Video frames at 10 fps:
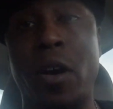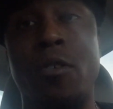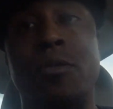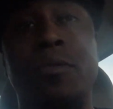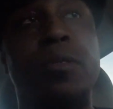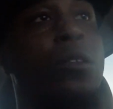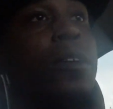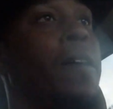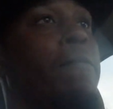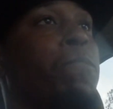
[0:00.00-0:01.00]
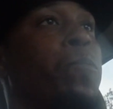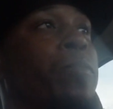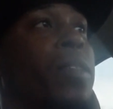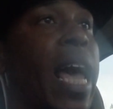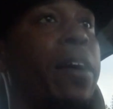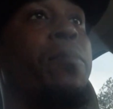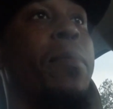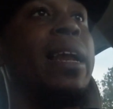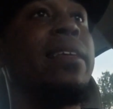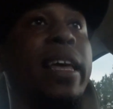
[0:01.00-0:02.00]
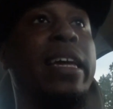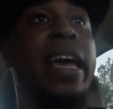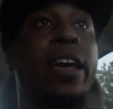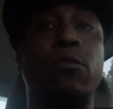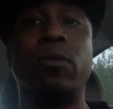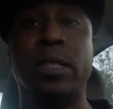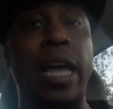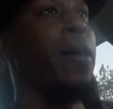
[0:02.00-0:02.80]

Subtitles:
phone. Everybody think they on